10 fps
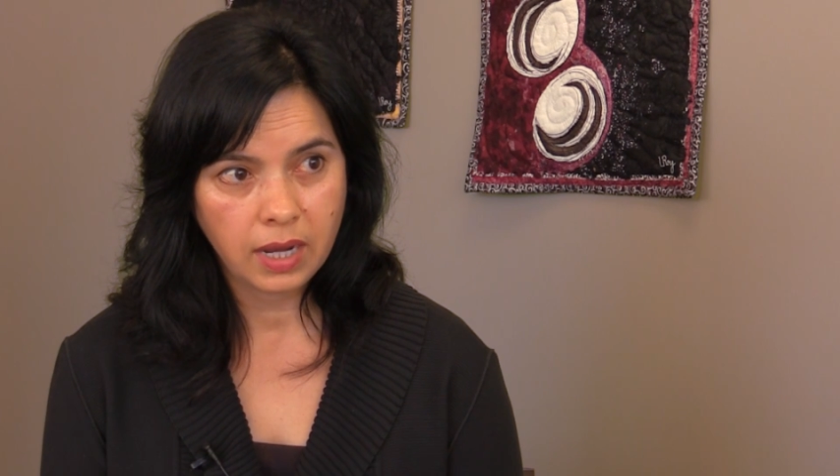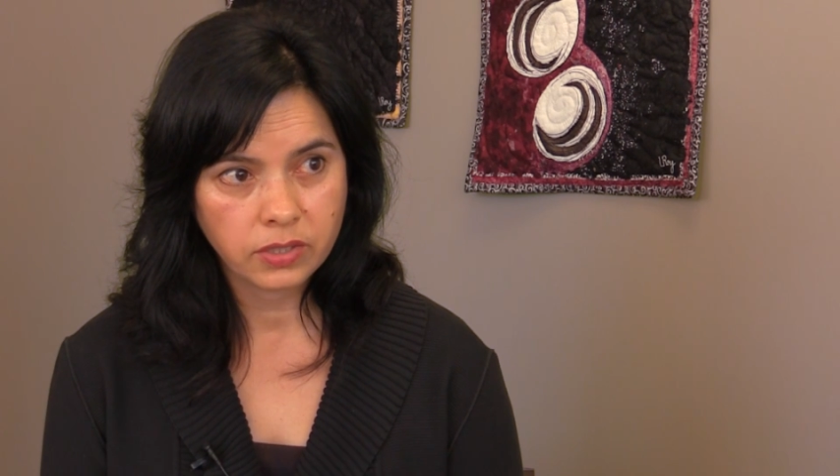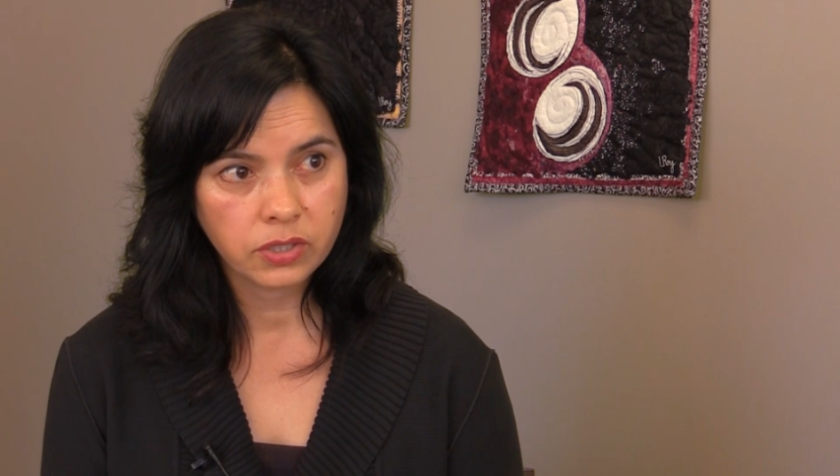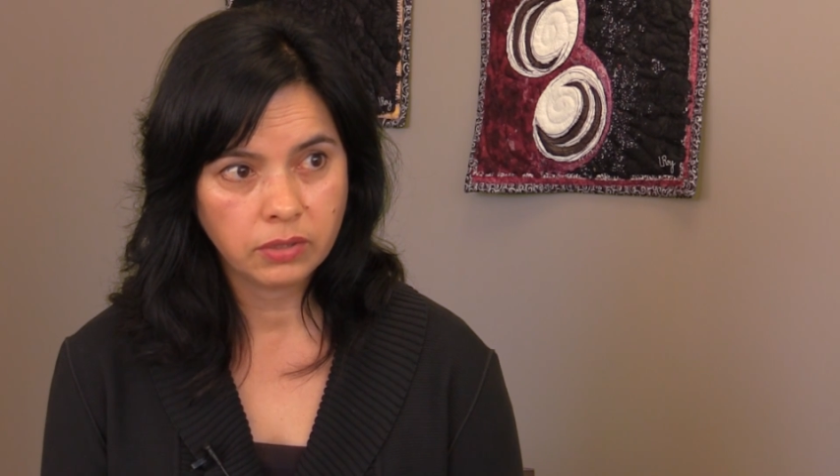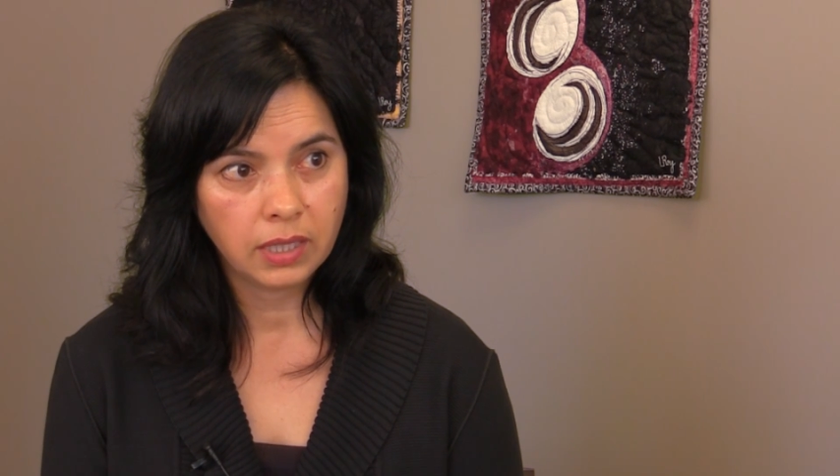
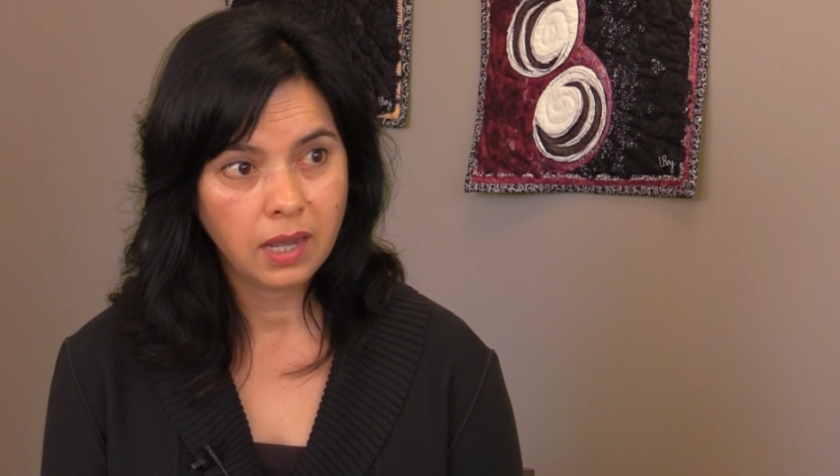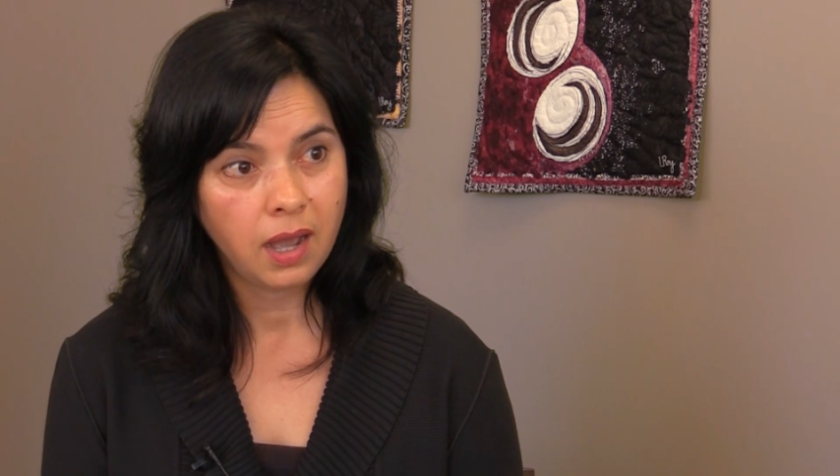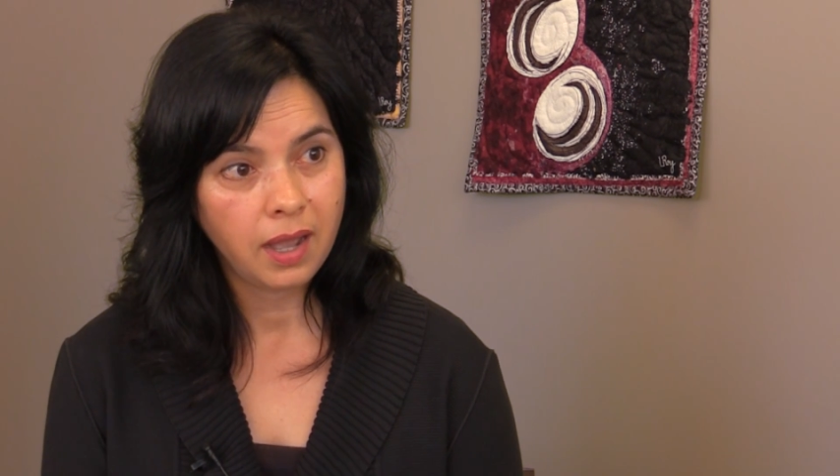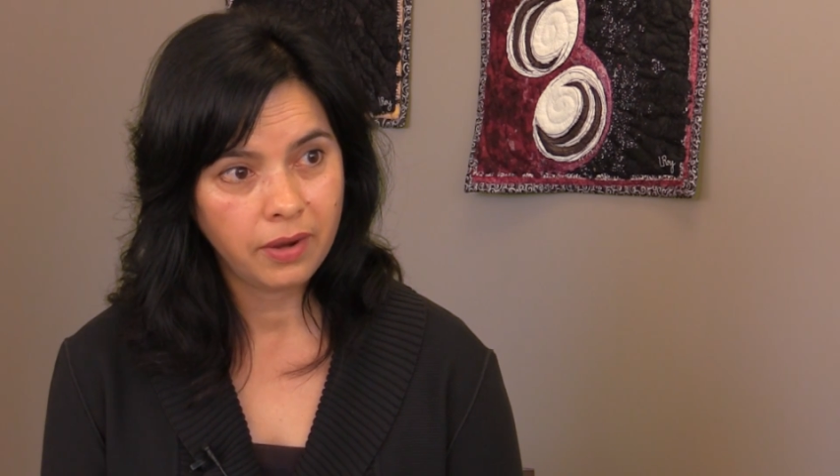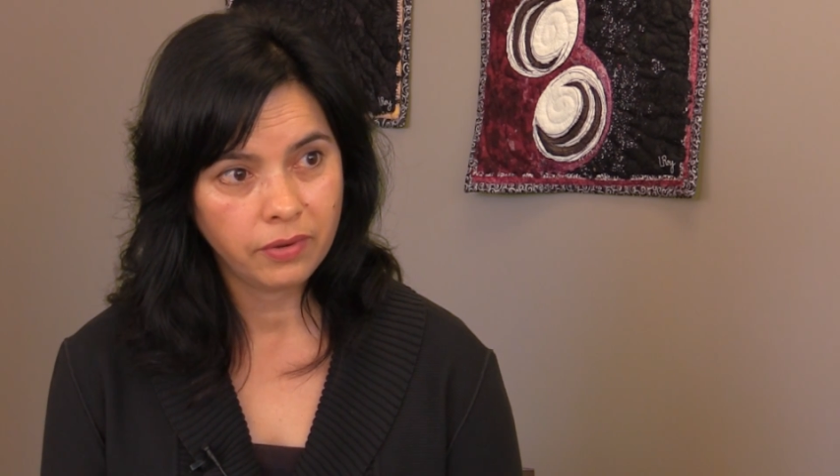actually
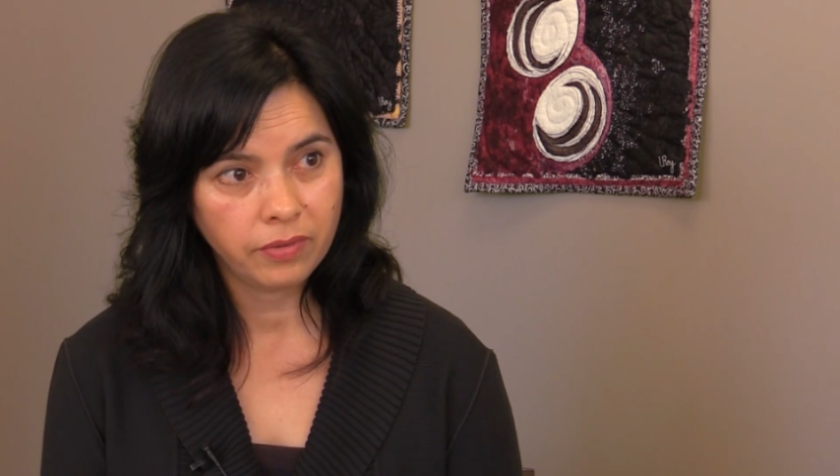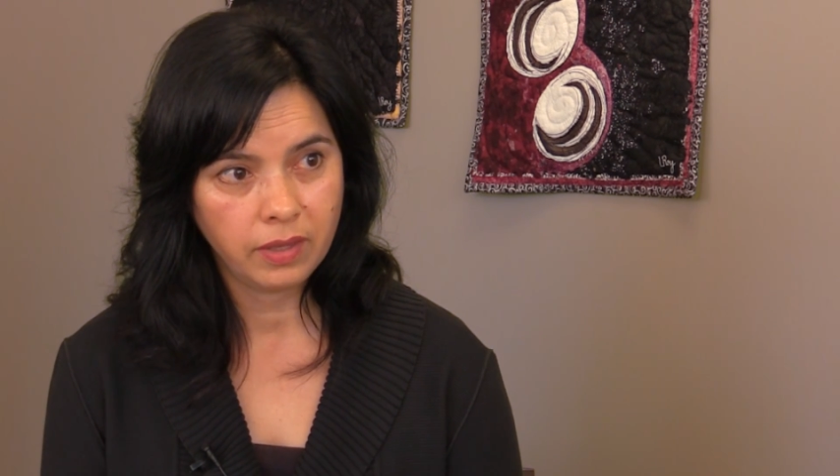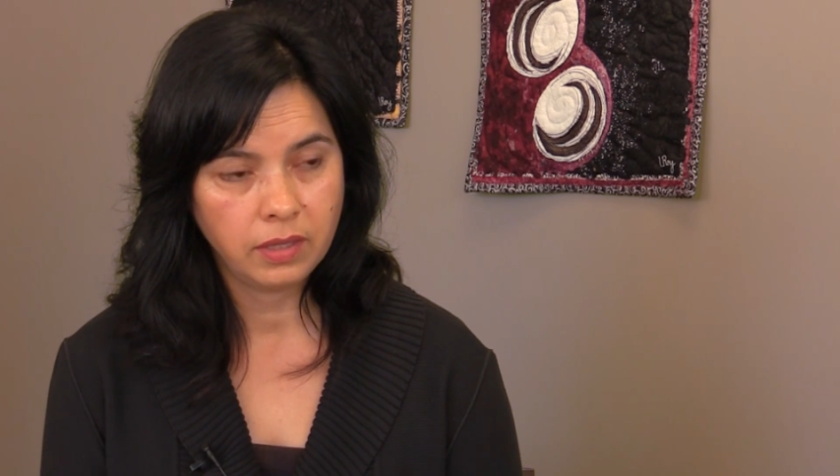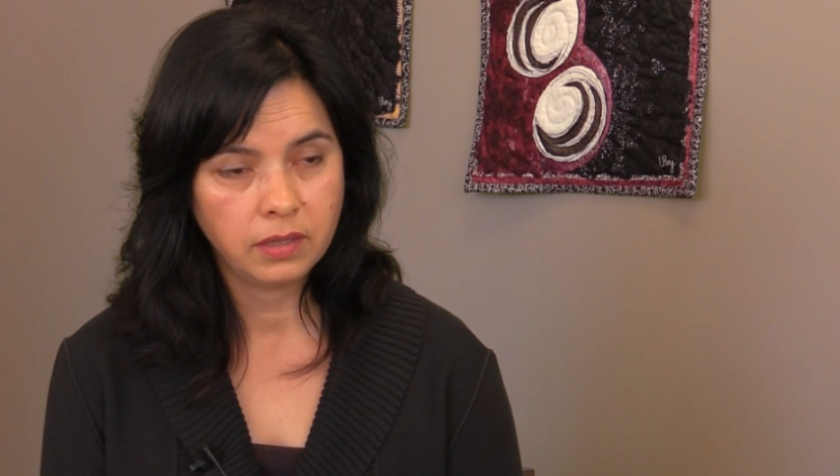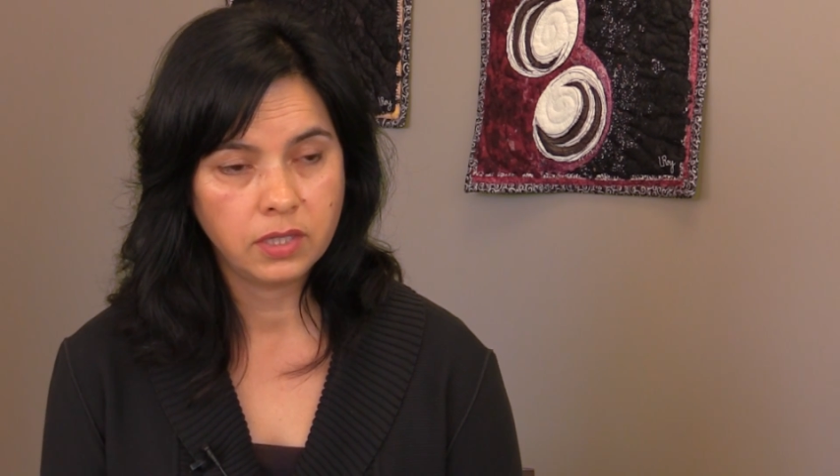higher than